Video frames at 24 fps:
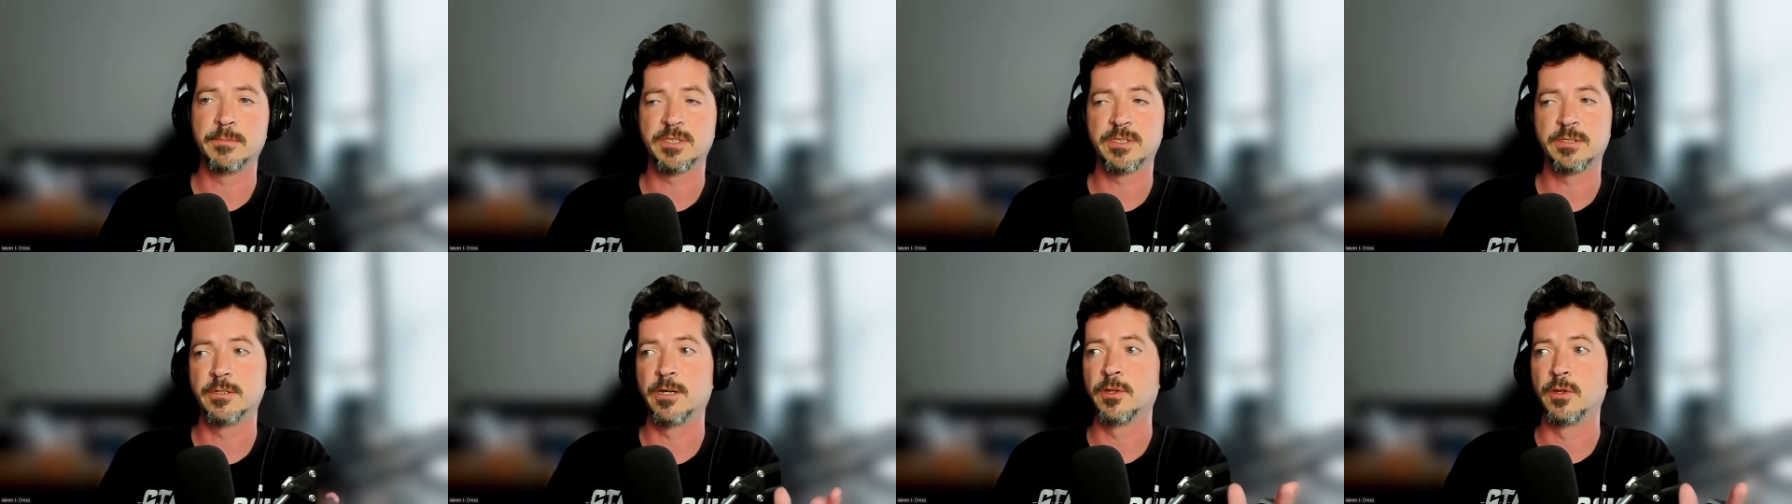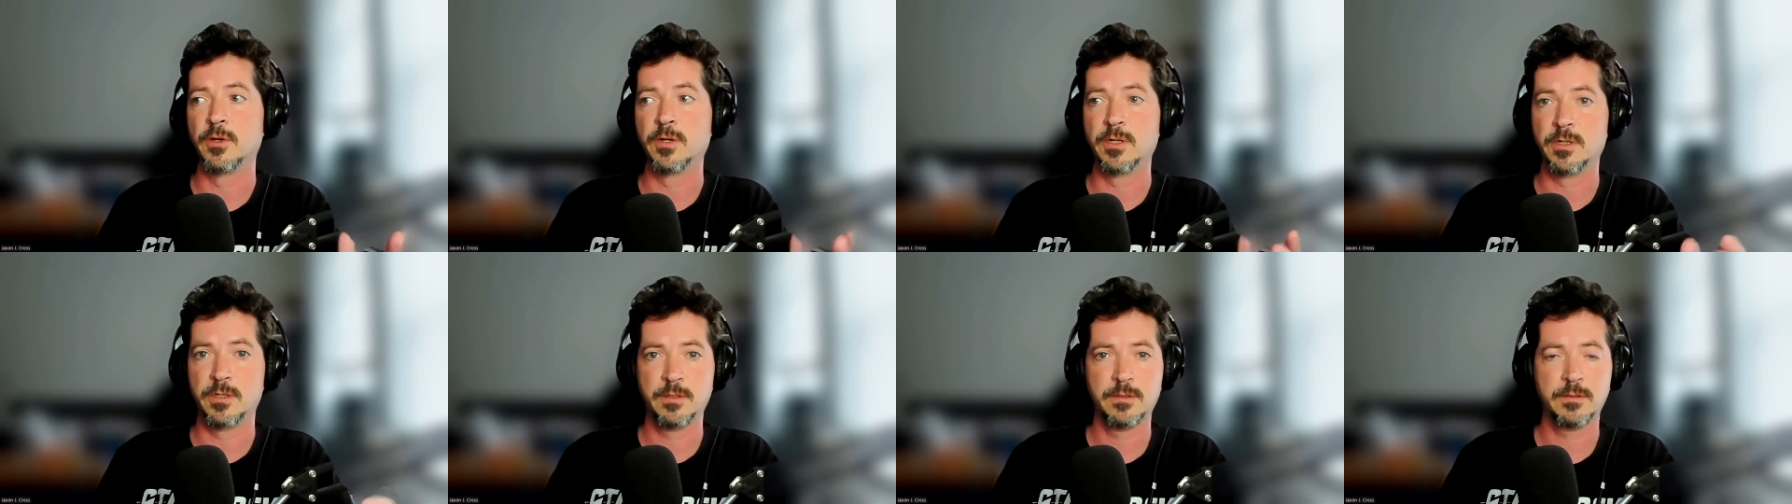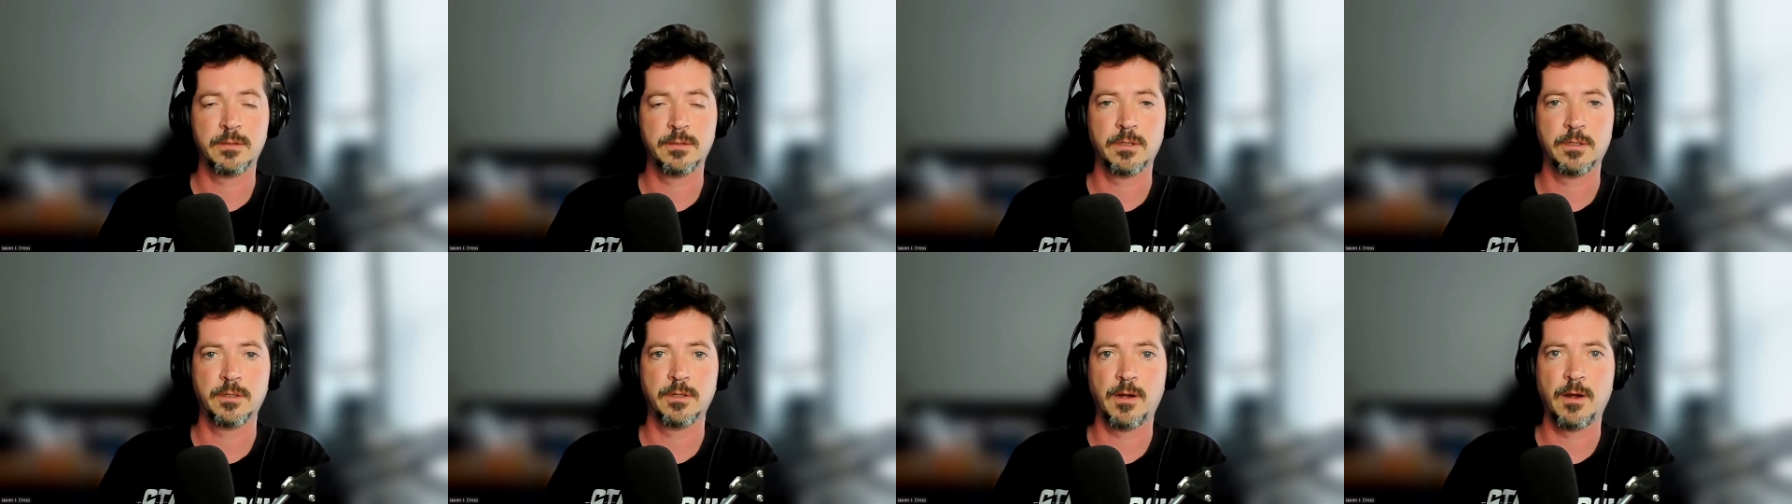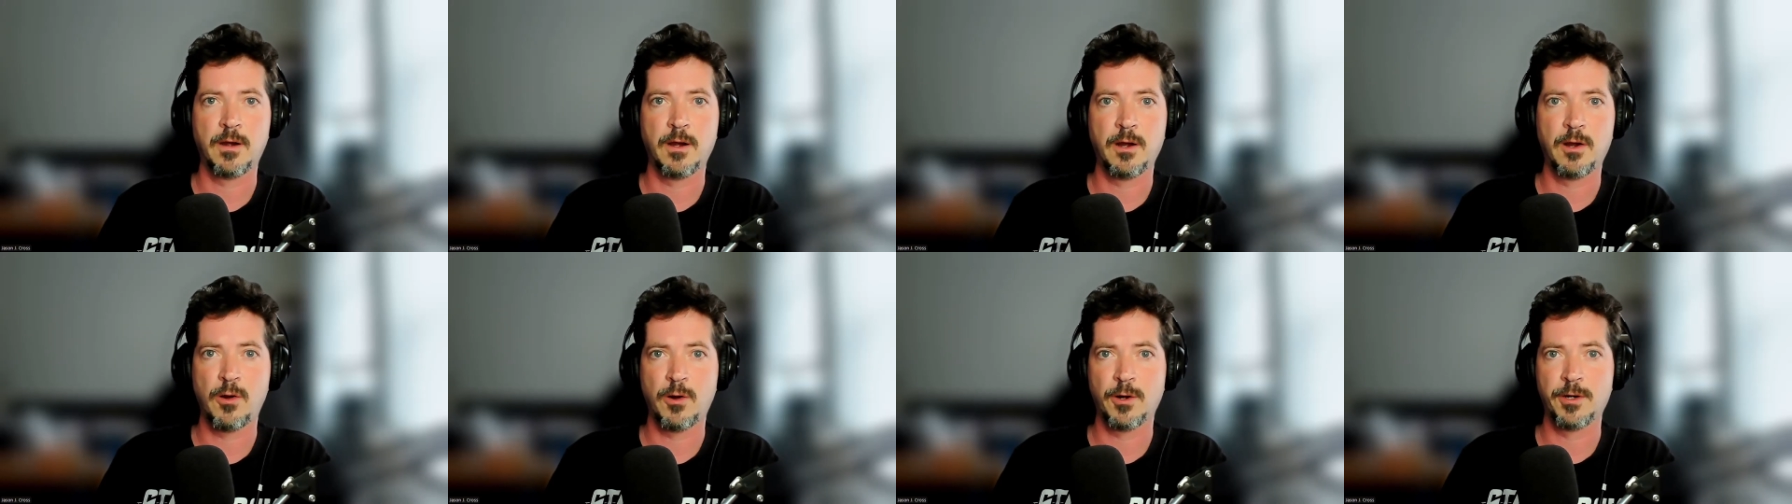It's another
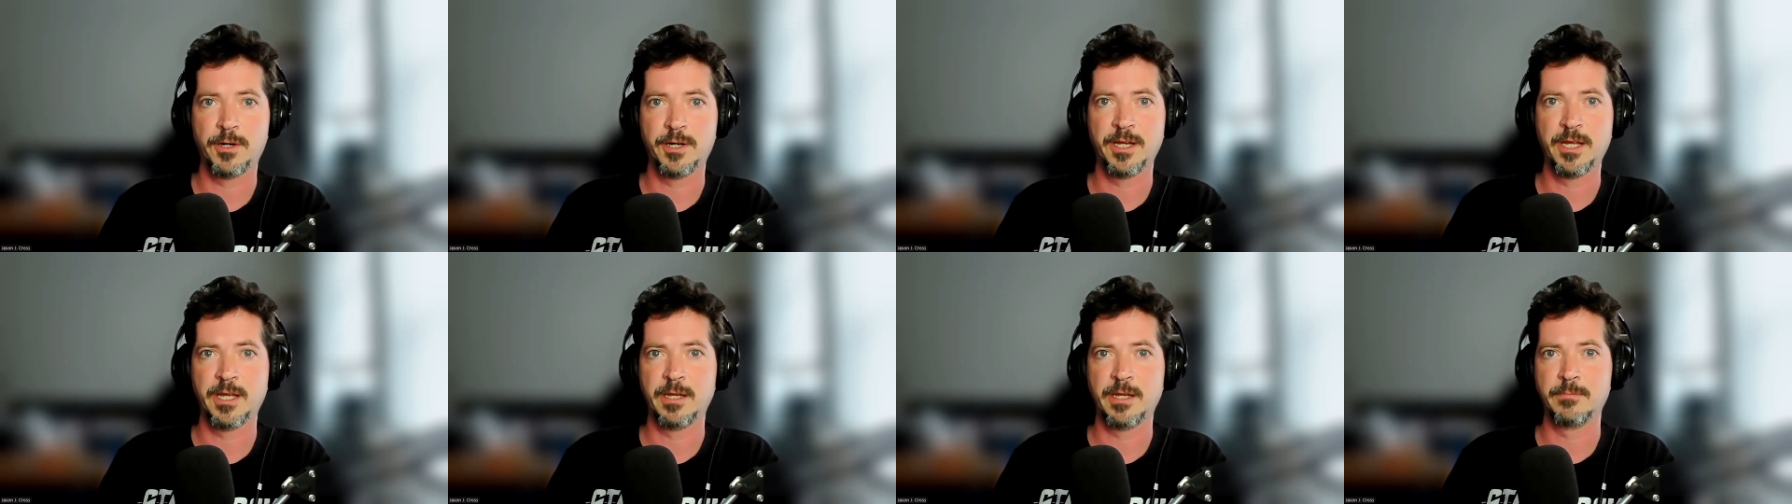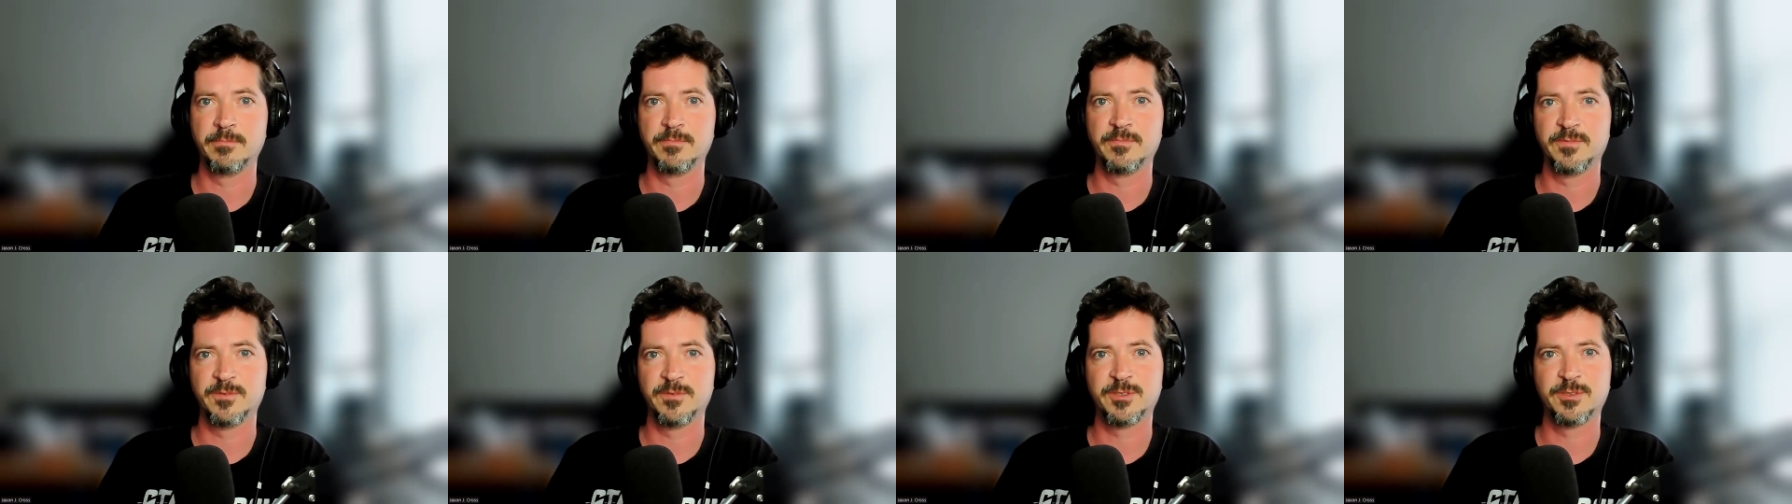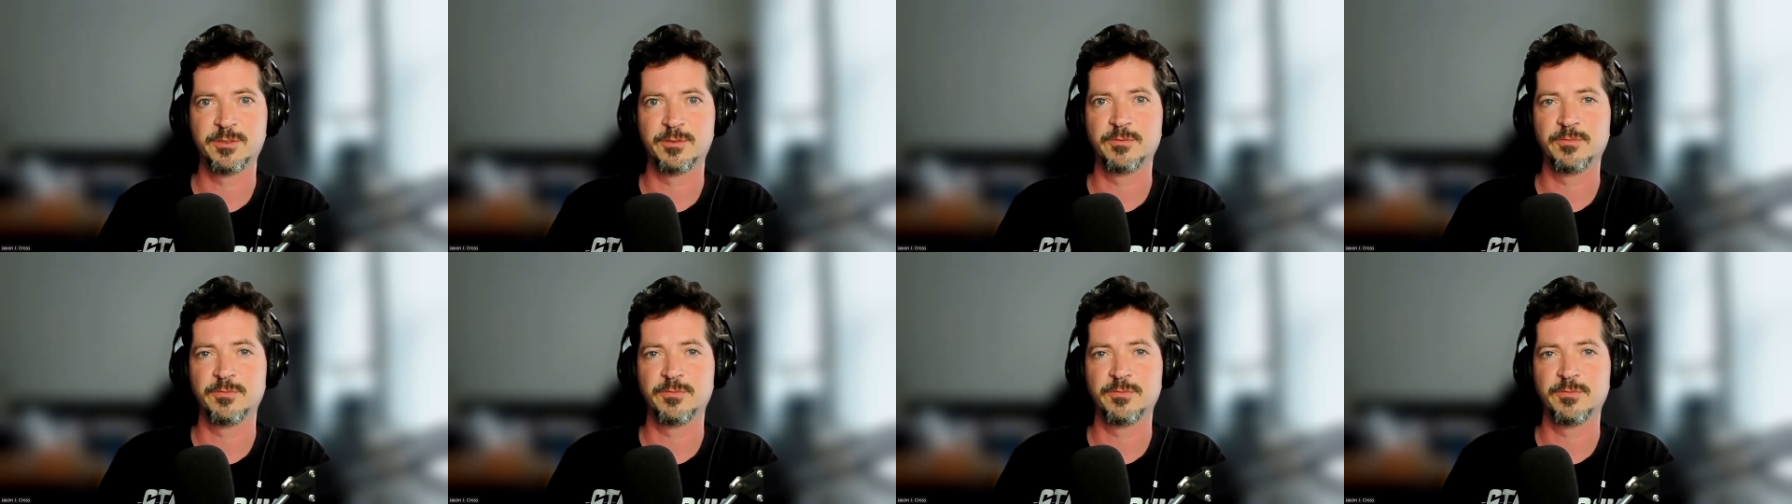hard name